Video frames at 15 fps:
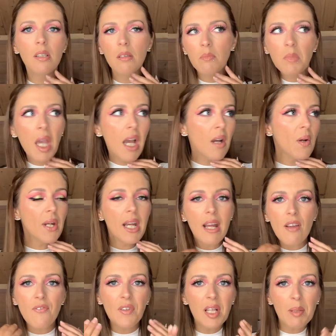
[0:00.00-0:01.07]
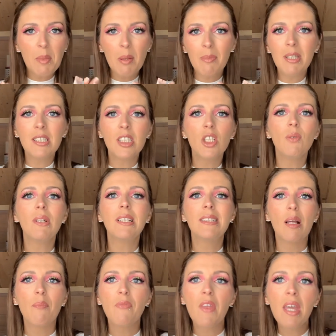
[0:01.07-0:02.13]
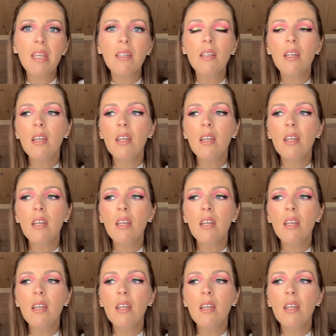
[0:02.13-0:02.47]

yeah, okay, I feel like maybe it's doing something.